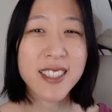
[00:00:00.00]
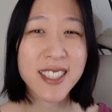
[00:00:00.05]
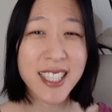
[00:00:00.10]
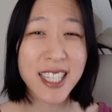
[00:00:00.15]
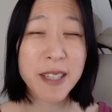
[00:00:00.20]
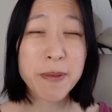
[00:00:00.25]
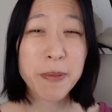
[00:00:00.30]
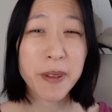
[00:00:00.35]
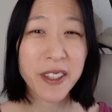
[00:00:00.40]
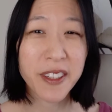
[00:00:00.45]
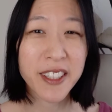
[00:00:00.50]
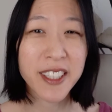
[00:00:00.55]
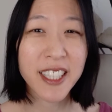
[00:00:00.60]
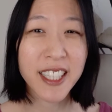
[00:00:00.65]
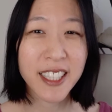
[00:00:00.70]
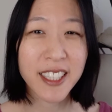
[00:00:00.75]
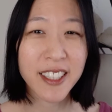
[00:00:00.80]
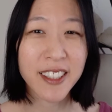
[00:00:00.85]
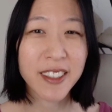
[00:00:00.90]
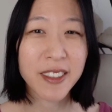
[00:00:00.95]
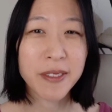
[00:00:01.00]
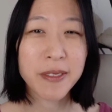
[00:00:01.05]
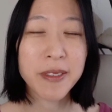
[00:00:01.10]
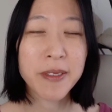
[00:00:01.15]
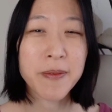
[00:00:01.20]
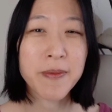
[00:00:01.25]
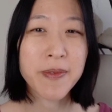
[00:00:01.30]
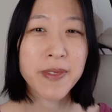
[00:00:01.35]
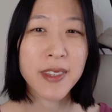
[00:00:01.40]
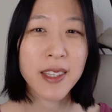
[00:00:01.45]
steep learning curve.
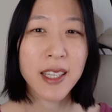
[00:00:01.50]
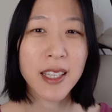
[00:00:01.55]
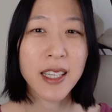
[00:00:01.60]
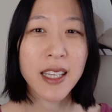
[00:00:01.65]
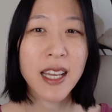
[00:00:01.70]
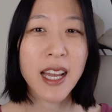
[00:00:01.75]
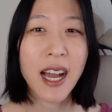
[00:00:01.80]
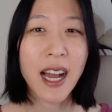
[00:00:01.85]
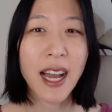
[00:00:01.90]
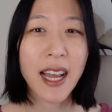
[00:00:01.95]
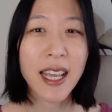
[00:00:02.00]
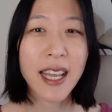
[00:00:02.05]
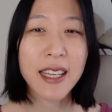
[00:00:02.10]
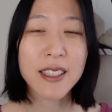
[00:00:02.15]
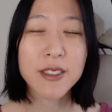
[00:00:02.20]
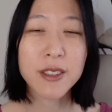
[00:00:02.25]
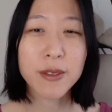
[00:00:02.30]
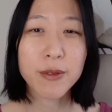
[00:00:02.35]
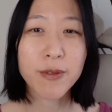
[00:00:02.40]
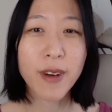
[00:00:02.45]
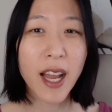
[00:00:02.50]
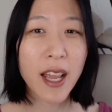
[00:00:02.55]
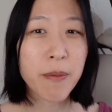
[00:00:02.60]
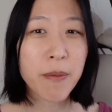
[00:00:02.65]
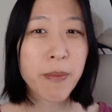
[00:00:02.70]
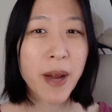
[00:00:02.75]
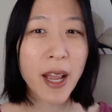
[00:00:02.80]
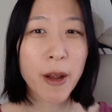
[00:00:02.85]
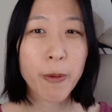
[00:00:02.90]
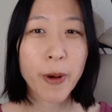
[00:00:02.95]
I had to find
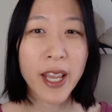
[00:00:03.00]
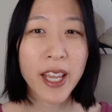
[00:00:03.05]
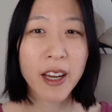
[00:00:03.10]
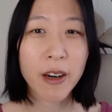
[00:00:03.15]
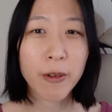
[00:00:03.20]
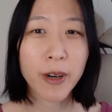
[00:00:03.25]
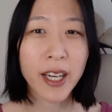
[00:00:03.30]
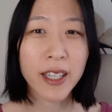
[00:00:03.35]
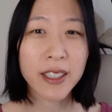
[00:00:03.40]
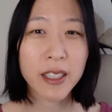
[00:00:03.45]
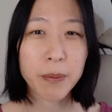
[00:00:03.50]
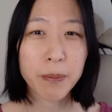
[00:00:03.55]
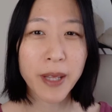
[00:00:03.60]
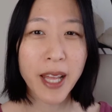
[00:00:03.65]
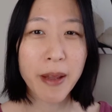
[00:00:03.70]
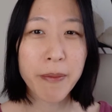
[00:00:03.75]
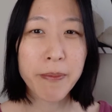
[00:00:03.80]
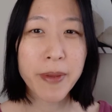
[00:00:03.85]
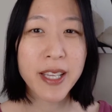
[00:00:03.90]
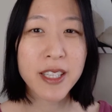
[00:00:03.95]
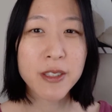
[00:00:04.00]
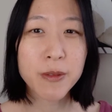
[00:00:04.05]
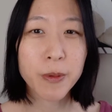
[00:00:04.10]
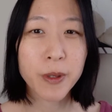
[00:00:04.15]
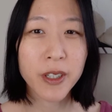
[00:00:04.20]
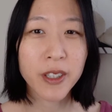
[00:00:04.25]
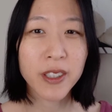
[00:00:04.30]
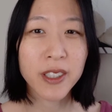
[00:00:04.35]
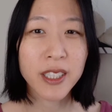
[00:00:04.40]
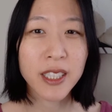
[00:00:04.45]
my way around the plant based
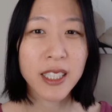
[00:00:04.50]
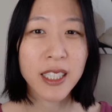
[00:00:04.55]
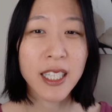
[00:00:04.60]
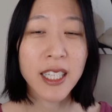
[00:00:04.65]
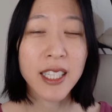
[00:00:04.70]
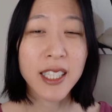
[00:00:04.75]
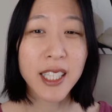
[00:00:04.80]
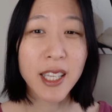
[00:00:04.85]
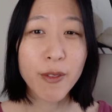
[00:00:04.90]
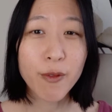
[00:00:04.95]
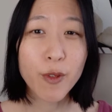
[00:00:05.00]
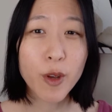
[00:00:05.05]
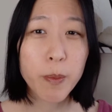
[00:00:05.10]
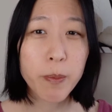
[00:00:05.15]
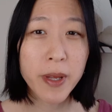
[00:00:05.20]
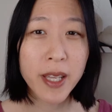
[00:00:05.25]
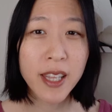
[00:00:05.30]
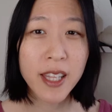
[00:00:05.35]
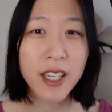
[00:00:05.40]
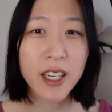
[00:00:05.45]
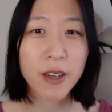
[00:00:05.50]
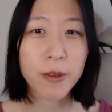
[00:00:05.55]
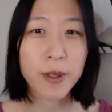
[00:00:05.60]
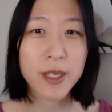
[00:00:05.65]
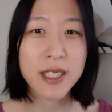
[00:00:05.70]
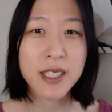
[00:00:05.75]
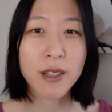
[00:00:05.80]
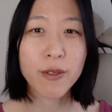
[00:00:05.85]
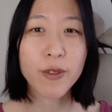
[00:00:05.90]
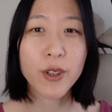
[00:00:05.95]
world, get familiar
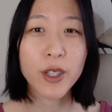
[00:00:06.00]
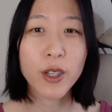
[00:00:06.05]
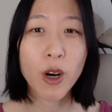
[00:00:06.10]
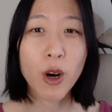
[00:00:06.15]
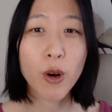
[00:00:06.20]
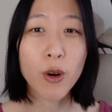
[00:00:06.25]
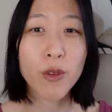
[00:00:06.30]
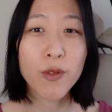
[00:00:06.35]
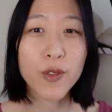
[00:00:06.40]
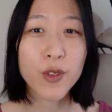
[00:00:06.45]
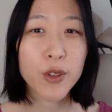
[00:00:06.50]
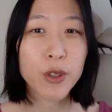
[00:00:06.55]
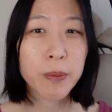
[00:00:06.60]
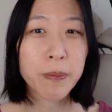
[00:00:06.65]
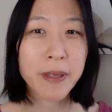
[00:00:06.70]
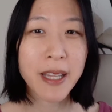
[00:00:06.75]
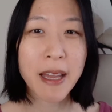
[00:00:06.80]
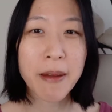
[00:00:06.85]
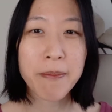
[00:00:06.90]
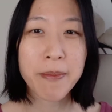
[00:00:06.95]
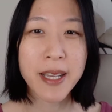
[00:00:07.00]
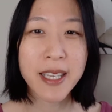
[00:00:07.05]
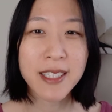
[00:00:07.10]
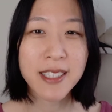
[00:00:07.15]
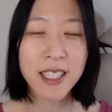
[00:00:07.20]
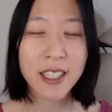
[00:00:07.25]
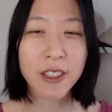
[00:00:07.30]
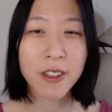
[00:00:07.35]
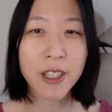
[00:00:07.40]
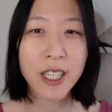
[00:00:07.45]
with different whole food plant based
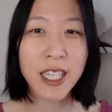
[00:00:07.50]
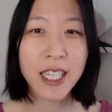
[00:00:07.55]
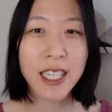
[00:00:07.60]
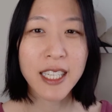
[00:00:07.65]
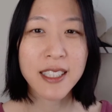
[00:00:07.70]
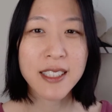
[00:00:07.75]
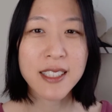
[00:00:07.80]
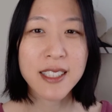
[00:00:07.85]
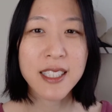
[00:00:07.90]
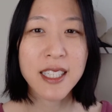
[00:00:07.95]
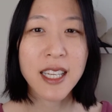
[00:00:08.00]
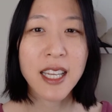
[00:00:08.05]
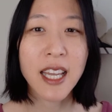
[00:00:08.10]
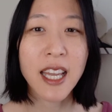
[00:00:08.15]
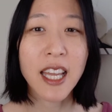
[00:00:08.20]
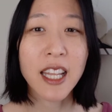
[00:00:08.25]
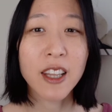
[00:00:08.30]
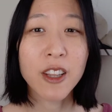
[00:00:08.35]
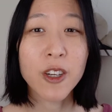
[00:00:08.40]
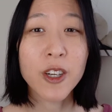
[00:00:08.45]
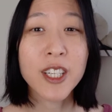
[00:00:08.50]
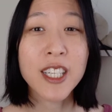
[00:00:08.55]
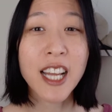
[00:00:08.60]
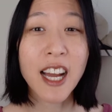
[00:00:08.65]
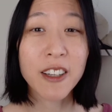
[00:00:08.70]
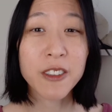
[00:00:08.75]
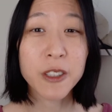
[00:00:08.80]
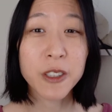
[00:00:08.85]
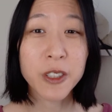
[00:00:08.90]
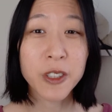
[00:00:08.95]
ingredients, and learn
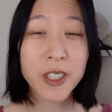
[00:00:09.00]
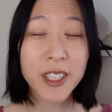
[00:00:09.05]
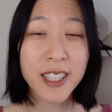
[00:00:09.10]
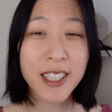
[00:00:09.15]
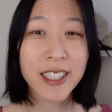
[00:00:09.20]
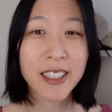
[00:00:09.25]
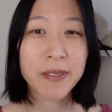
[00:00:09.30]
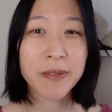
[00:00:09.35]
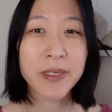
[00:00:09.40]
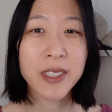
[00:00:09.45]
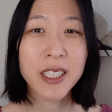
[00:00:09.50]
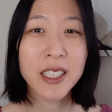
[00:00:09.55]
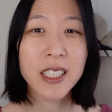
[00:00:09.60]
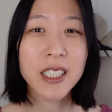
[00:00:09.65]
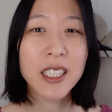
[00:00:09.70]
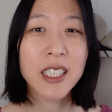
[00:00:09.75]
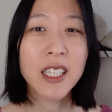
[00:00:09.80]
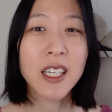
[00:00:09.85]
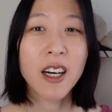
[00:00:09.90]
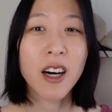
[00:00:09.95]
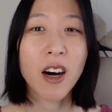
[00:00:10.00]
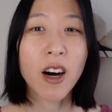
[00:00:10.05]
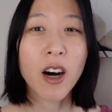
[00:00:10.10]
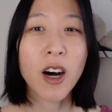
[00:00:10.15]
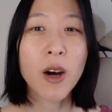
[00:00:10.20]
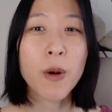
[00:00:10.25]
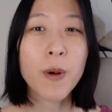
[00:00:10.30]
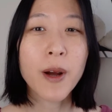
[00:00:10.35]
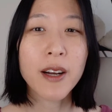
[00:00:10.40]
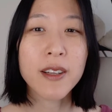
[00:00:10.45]
how to cook them,
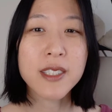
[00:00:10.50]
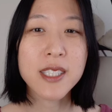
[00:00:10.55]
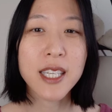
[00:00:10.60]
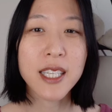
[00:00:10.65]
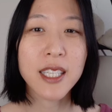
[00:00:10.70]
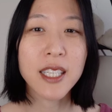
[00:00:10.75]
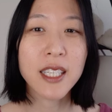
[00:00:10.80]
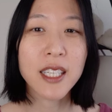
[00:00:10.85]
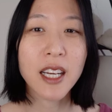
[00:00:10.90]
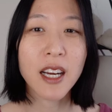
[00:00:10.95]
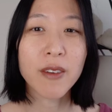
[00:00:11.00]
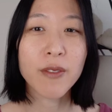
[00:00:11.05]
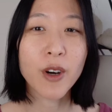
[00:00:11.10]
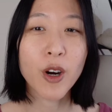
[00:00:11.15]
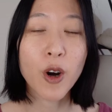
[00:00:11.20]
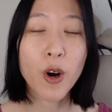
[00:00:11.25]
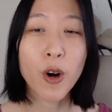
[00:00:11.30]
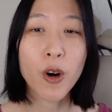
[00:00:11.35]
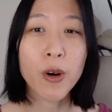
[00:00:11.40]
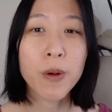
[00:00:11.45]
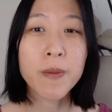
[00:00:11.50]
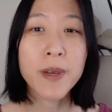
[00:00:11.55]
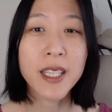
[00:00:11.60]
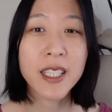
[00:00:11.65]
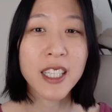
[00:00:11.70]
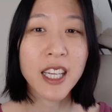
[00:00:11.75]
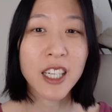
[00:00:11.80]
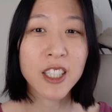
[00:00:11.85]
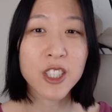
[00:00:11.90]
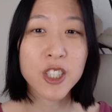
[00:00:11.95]
all while taking care of a home
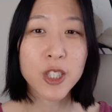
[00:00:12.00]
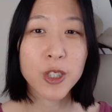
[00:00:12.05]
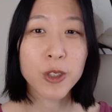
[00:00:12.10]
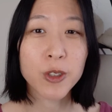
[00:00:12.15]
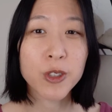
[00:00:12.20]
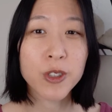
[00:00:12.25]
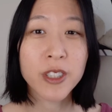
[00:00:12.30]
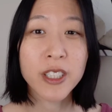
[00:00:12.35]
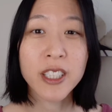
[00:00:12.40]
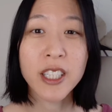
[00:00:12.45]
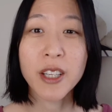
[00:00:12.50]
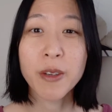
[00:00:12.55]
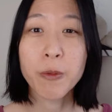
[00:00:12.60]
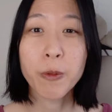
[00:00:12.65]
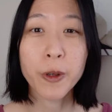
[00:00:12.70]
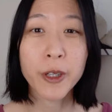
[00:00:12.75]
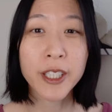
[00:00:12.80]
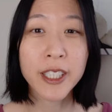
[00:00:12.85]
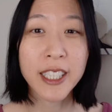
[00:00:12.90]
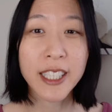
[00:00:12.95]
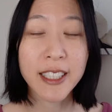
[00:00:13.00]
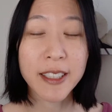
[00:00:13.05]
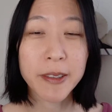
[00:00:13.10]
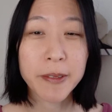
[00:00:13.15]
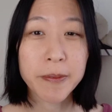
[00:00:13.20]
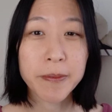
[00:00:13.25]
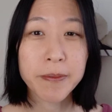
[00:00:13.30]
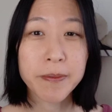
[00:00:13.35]
and young children and working.